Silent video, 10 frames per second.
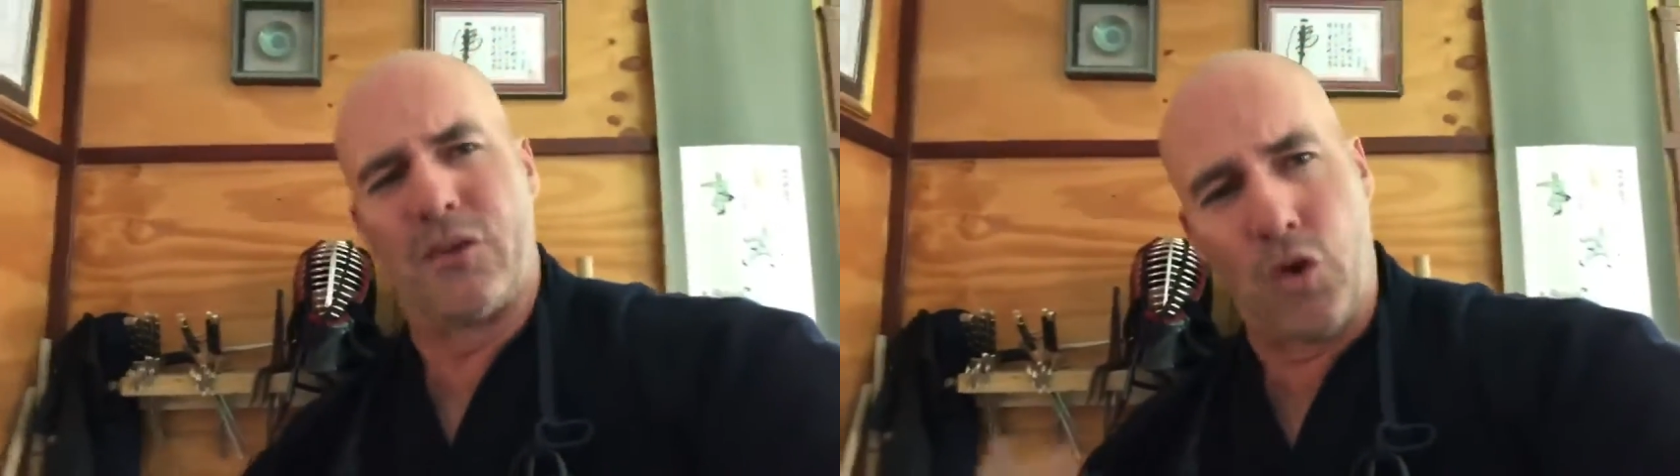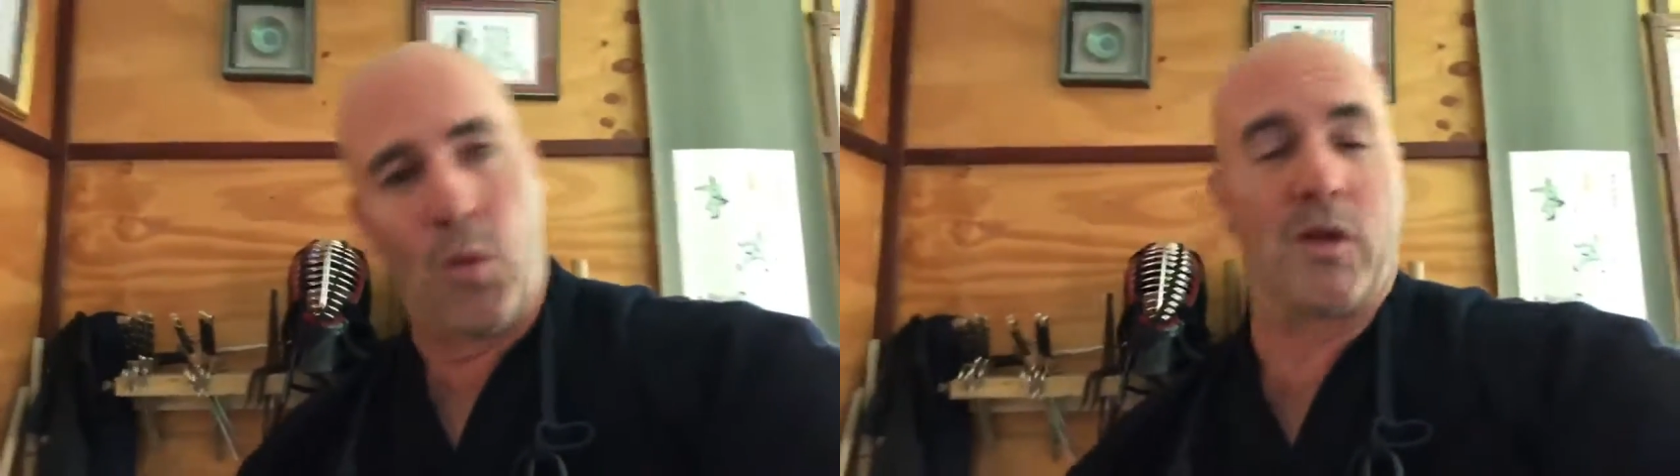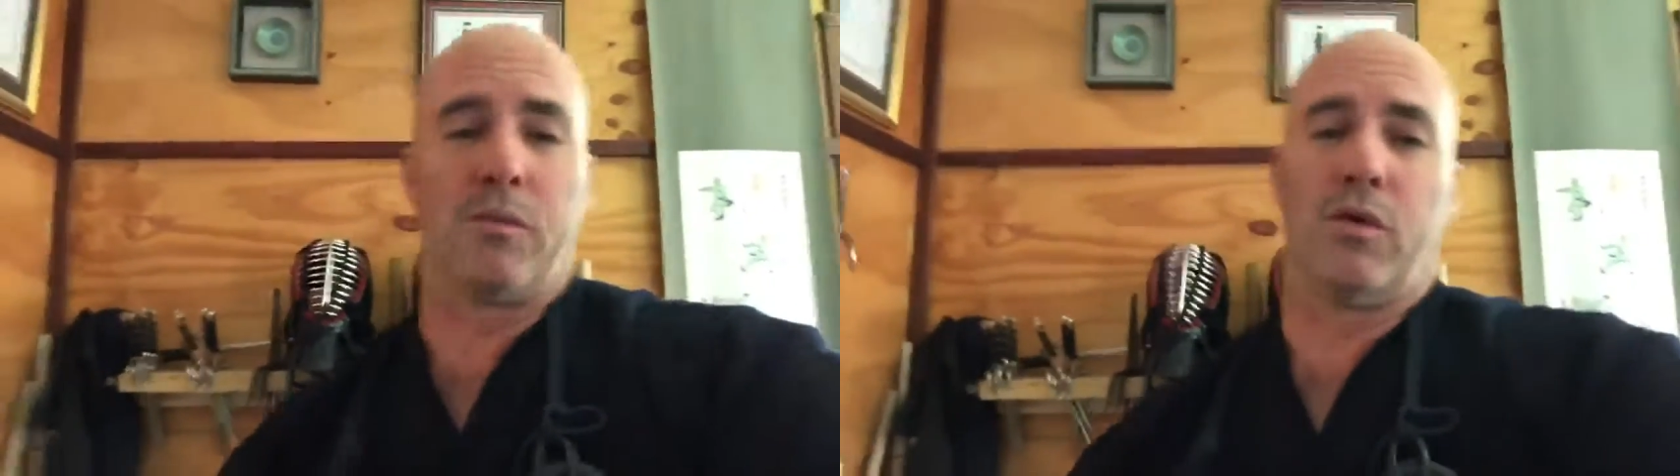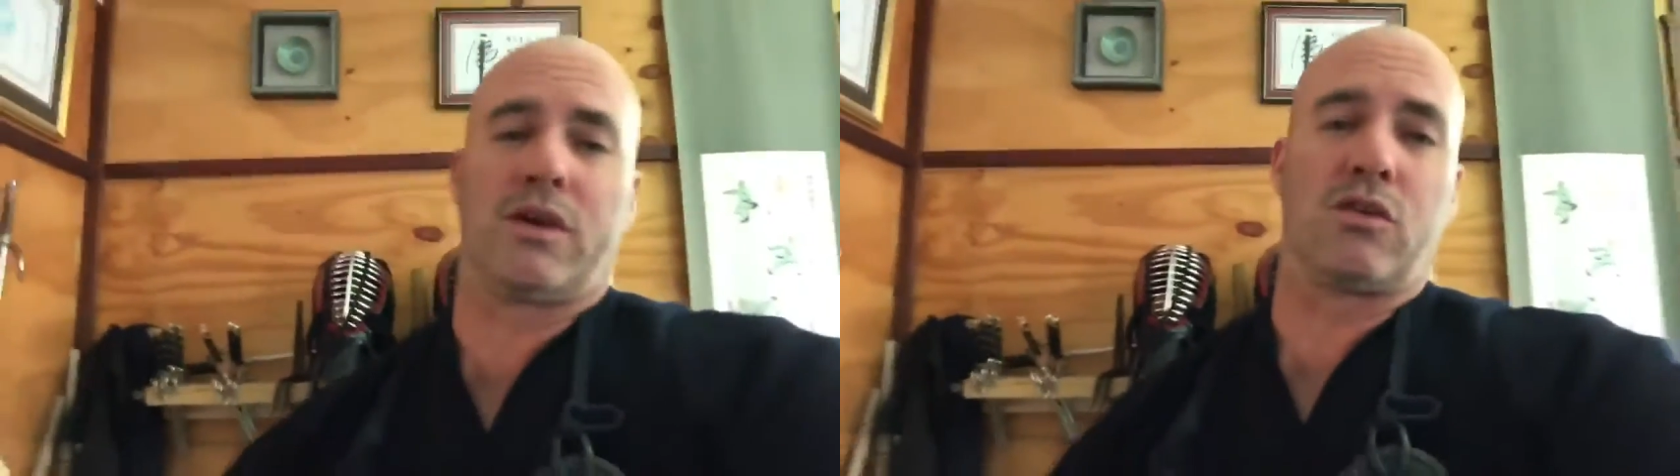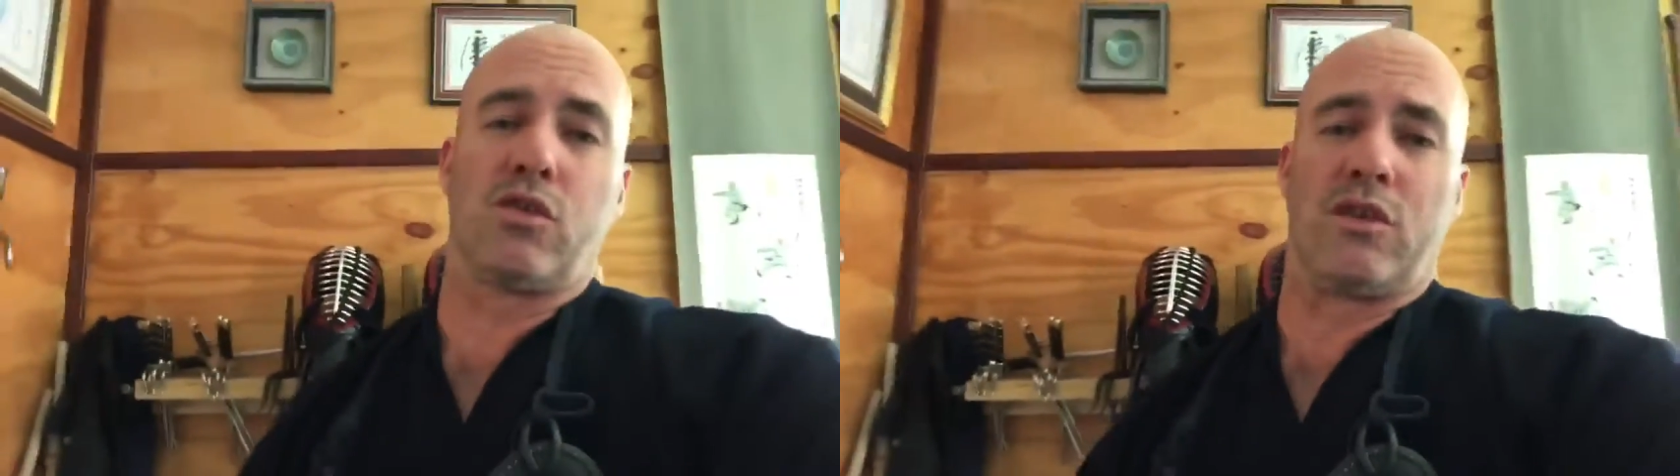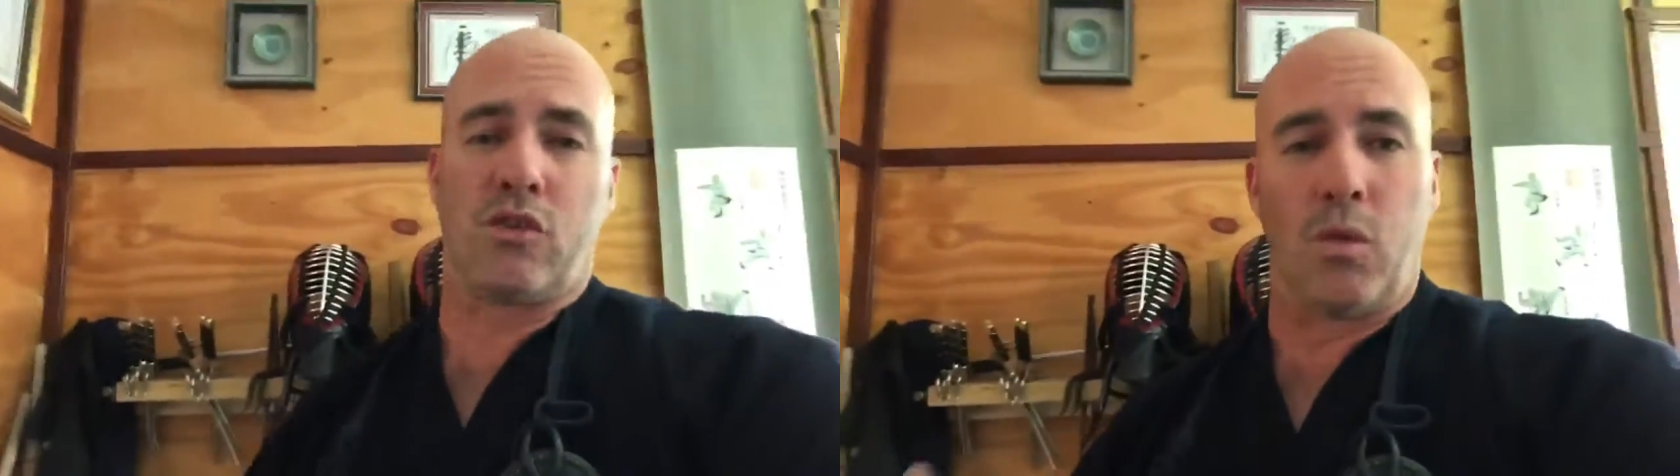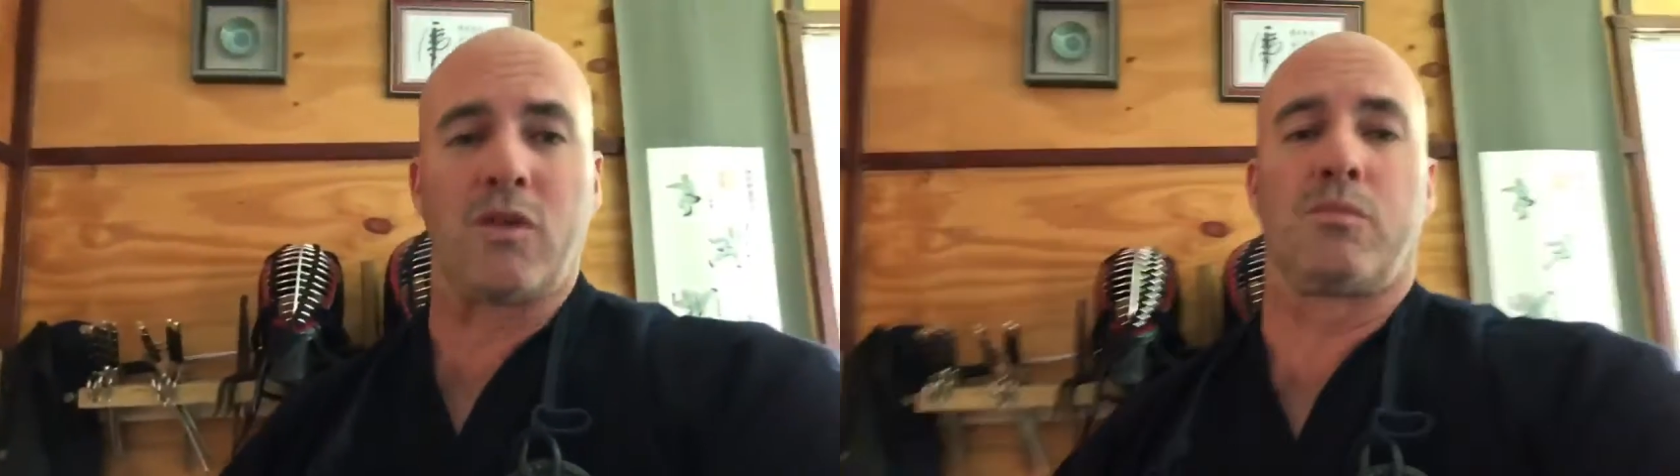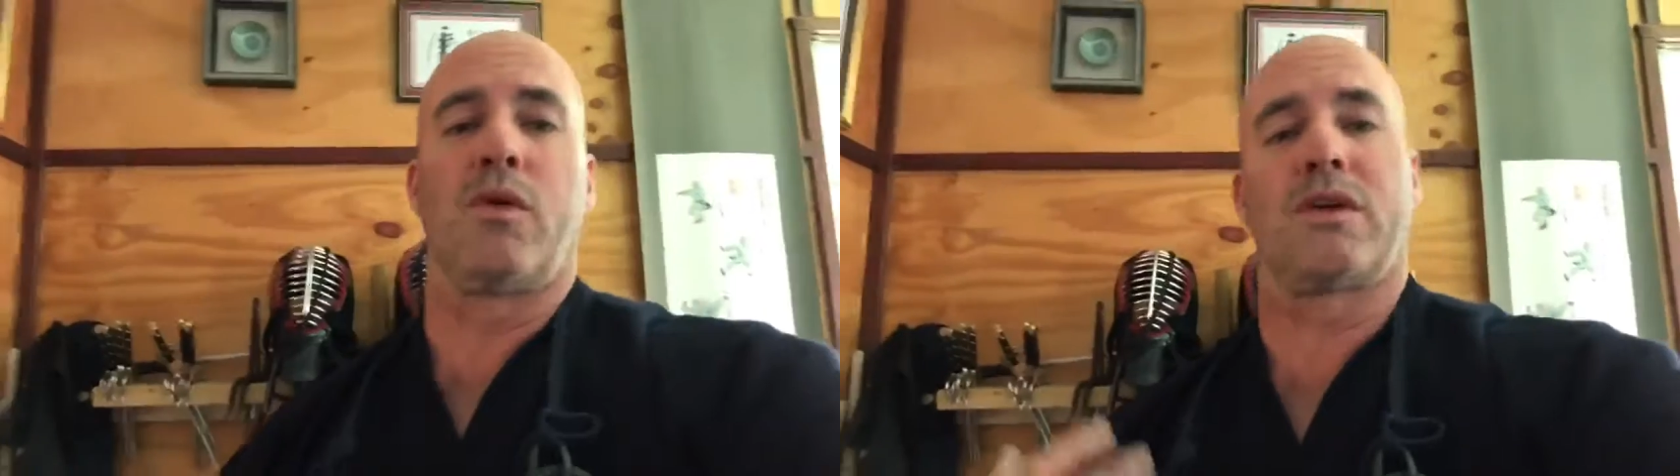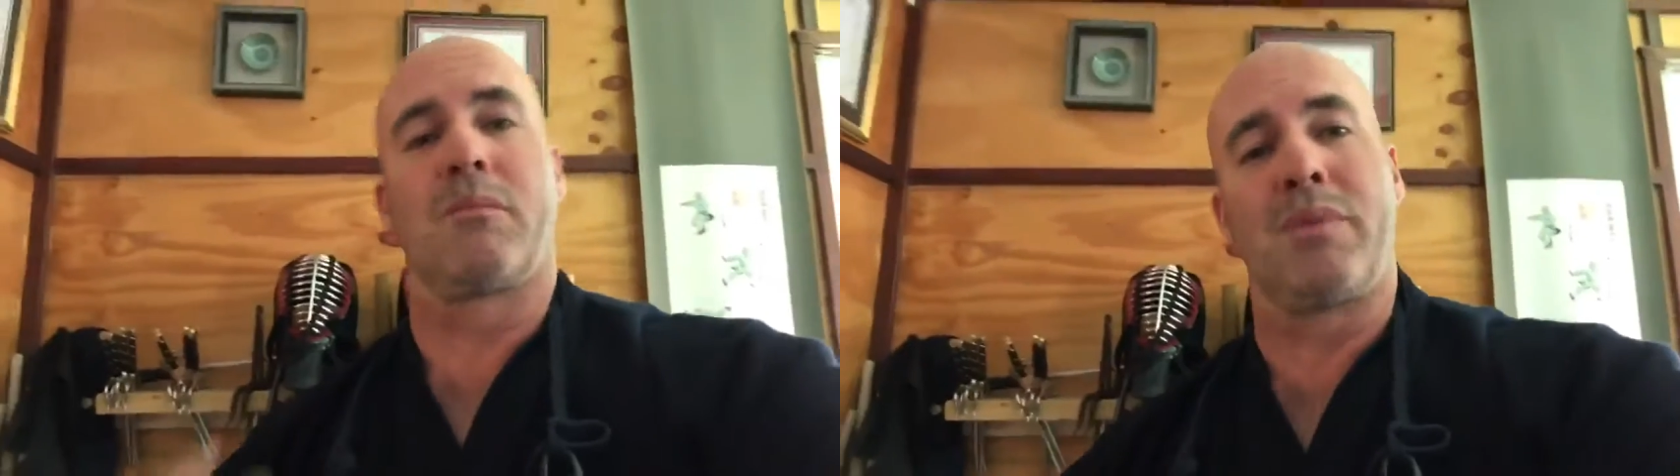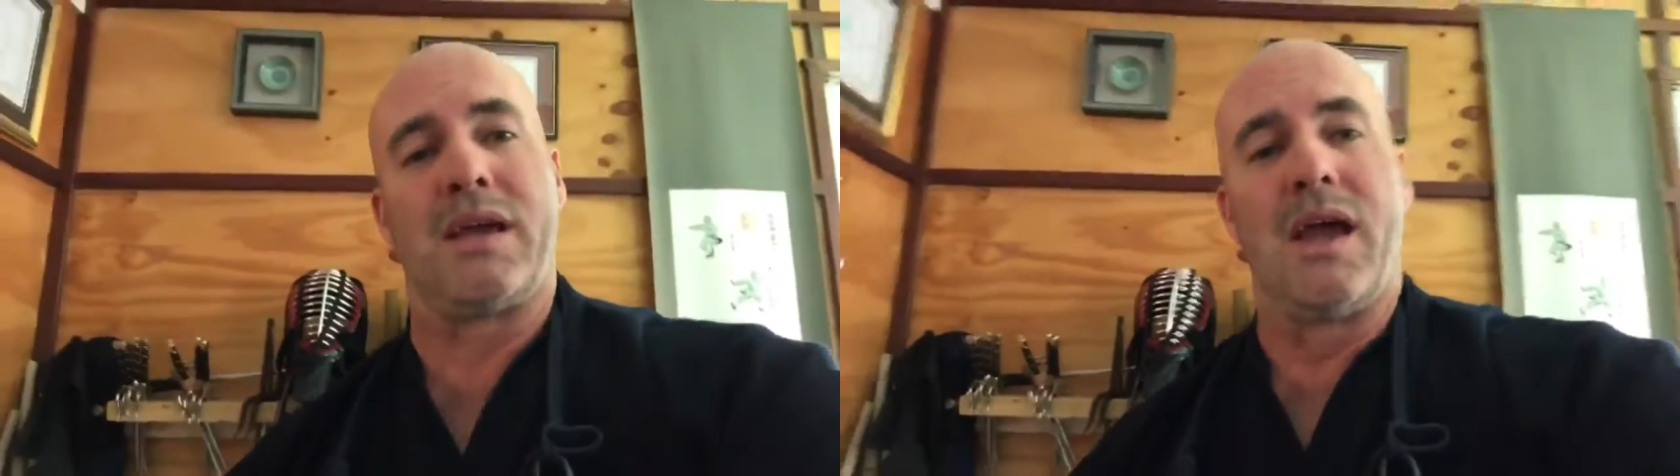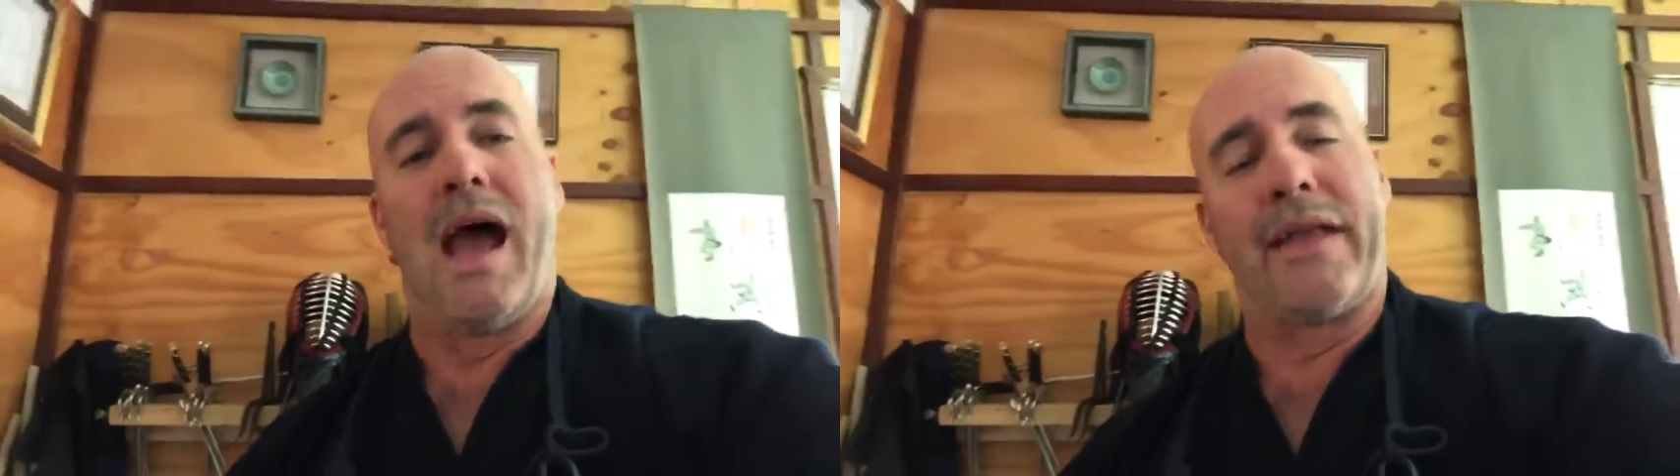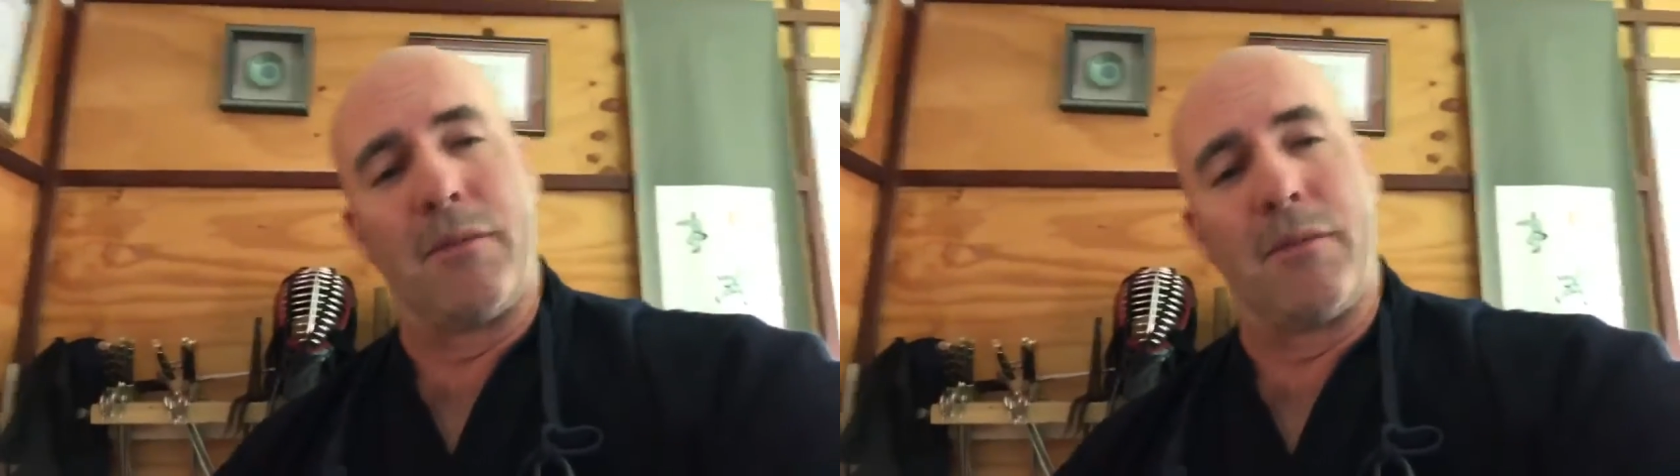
There's always more you can do, there's always more you can be.